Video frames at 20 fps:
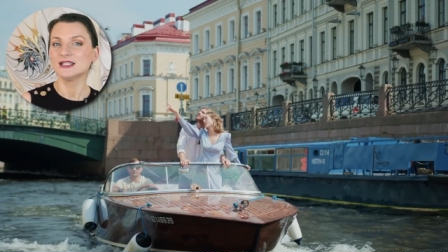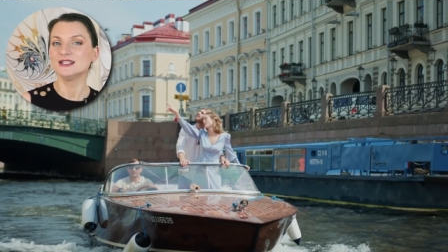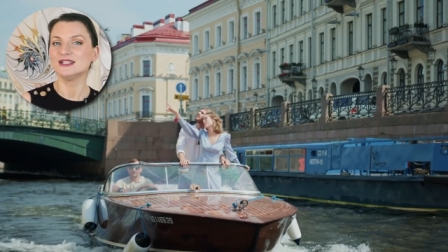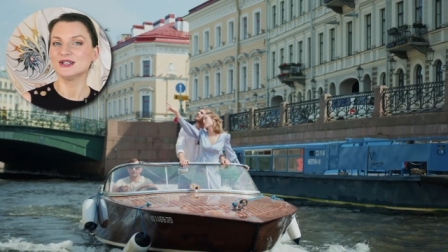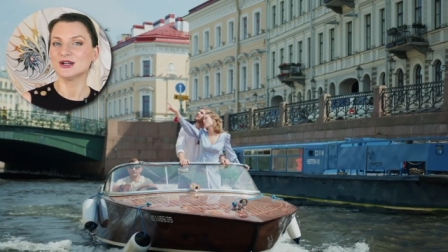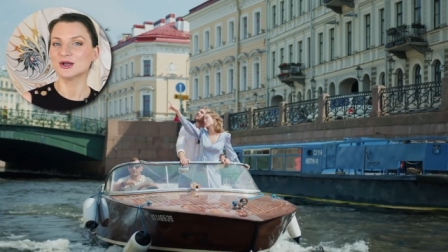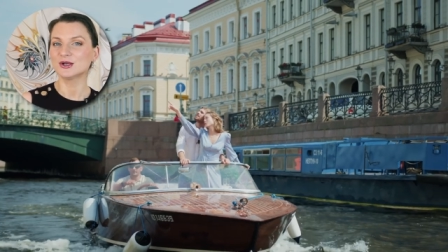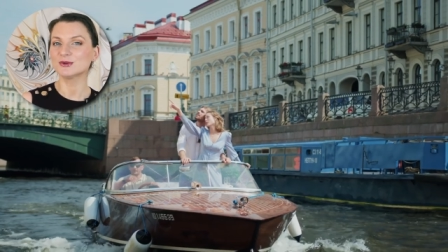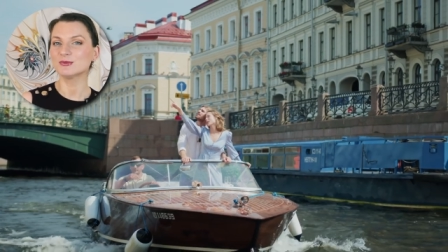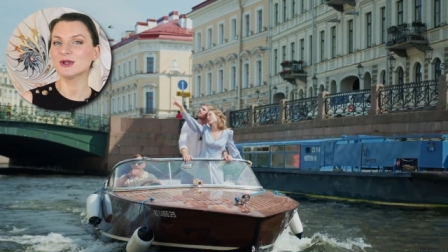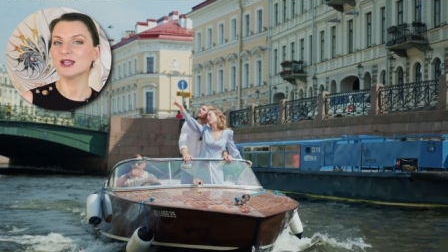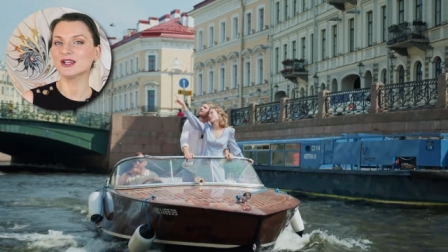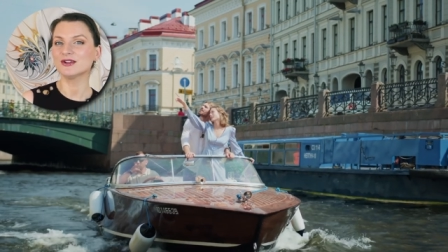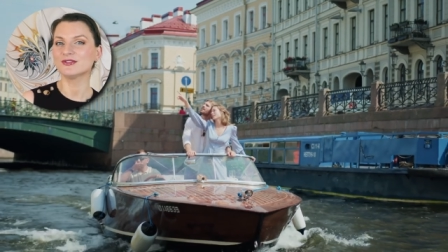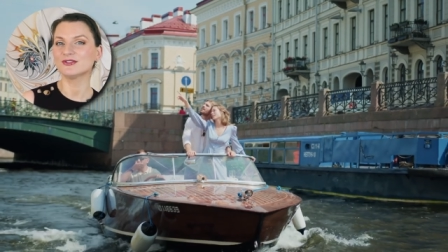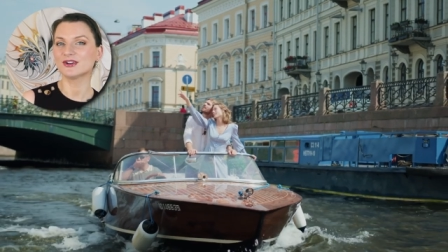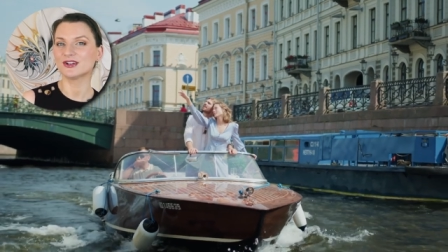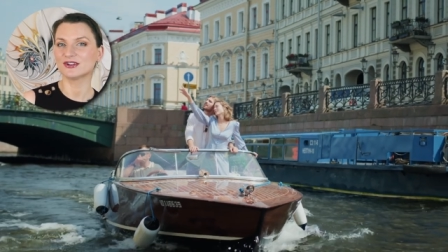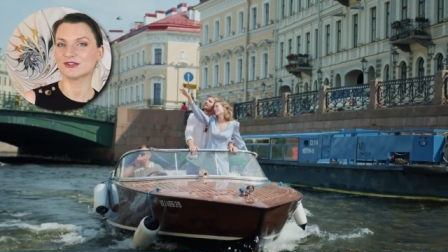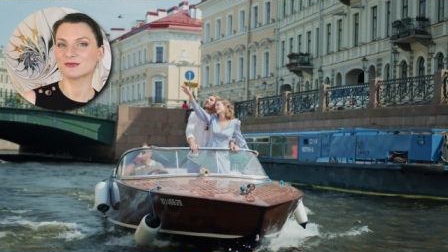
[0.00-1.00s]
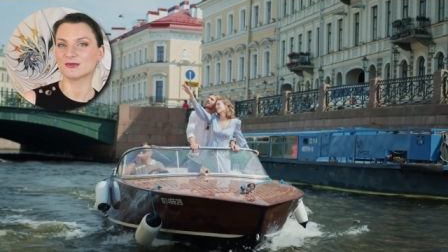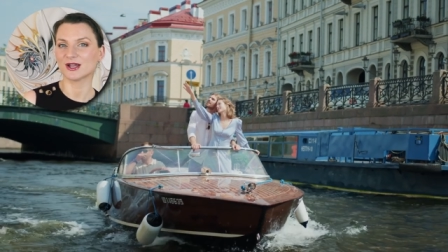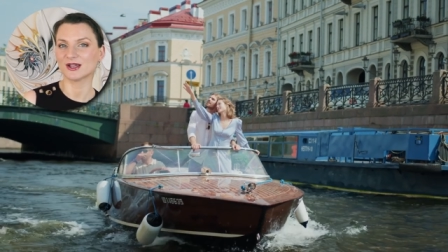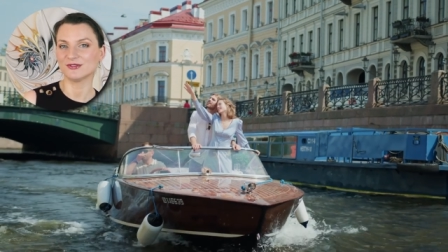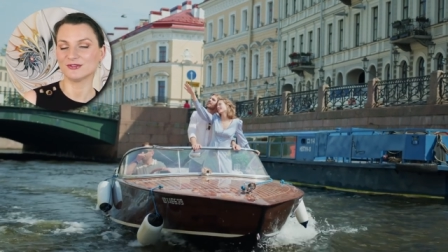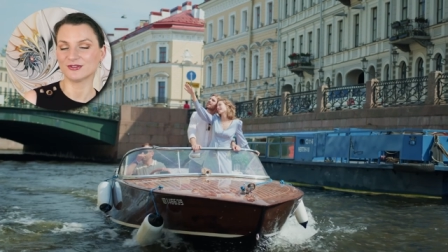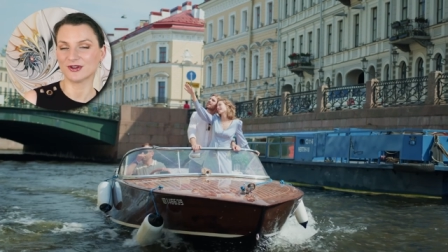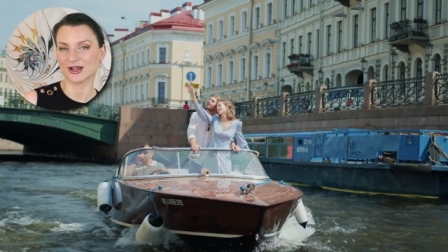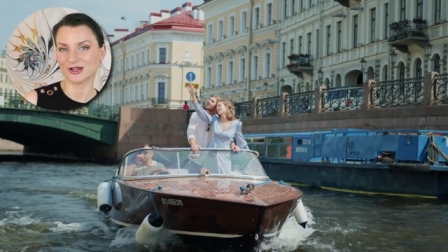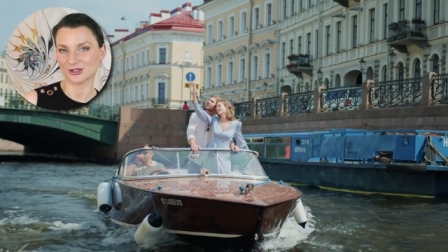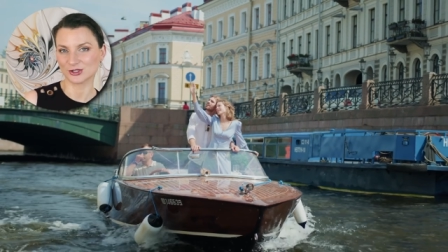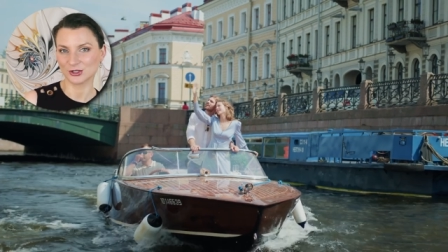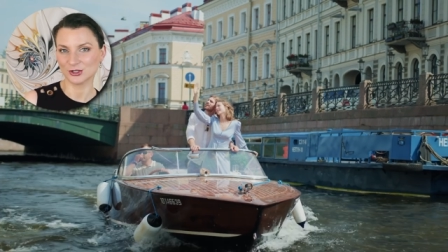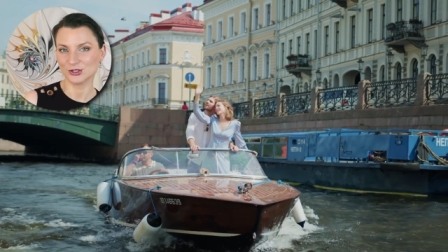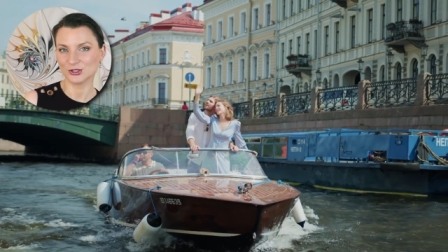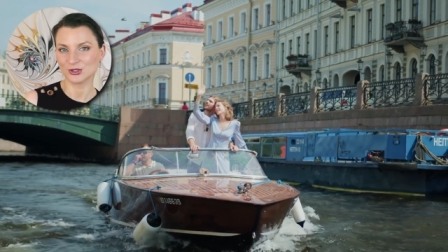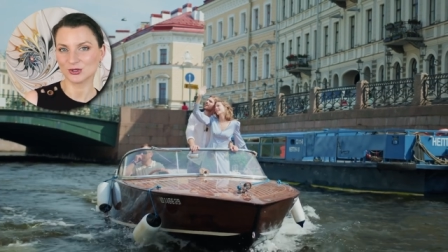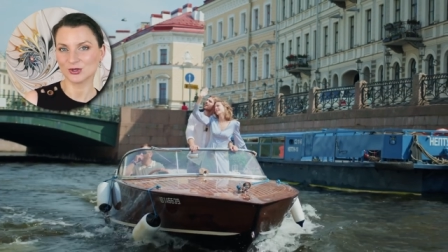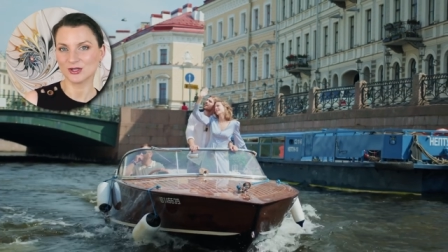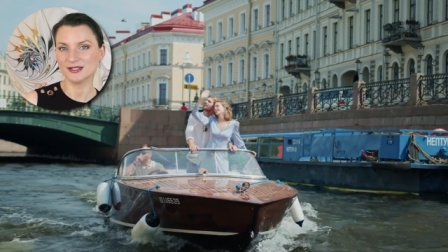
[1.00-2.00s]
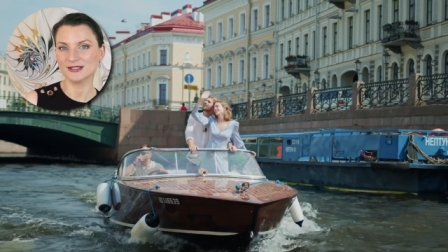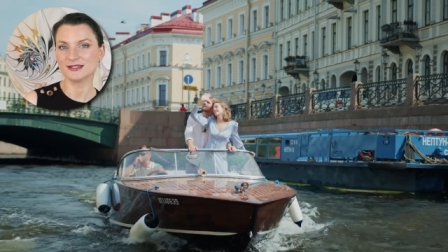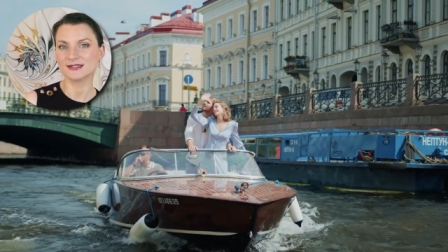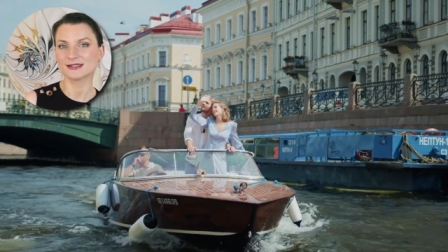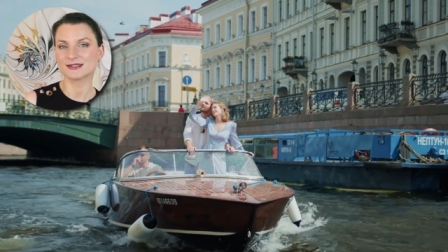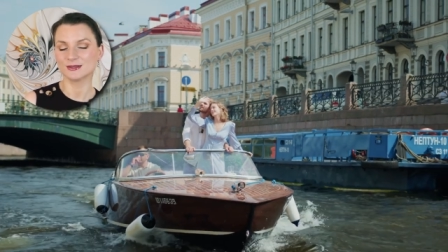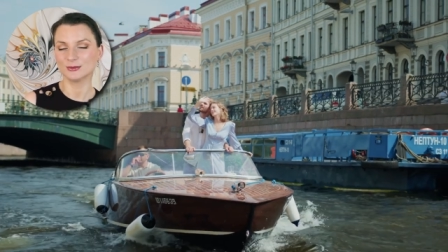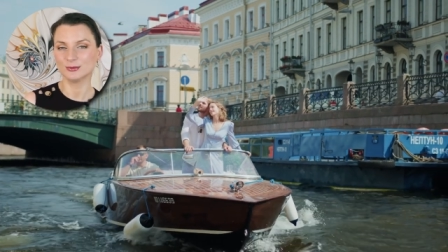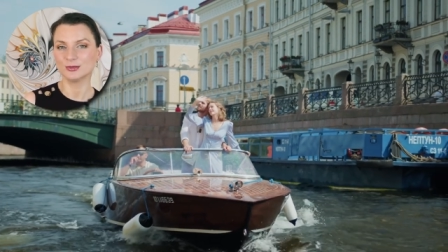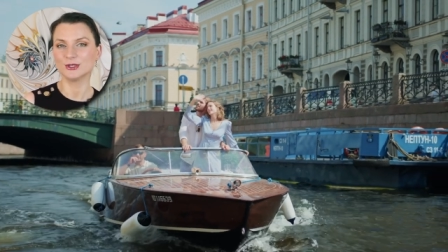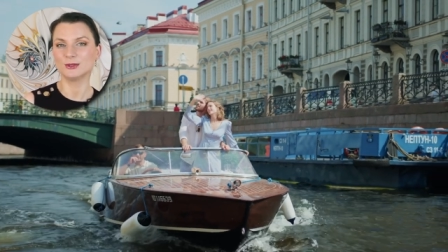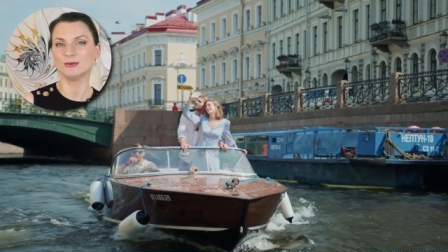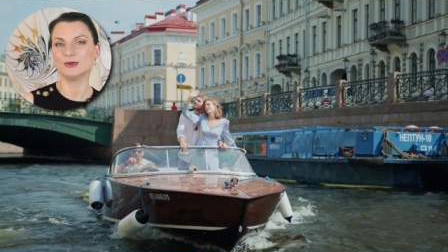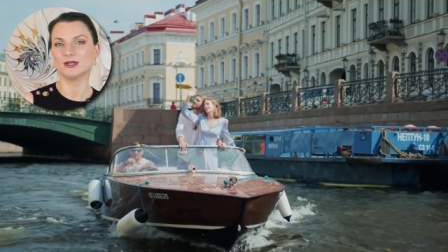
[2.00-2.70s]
Don't make fun of my fashion choice simply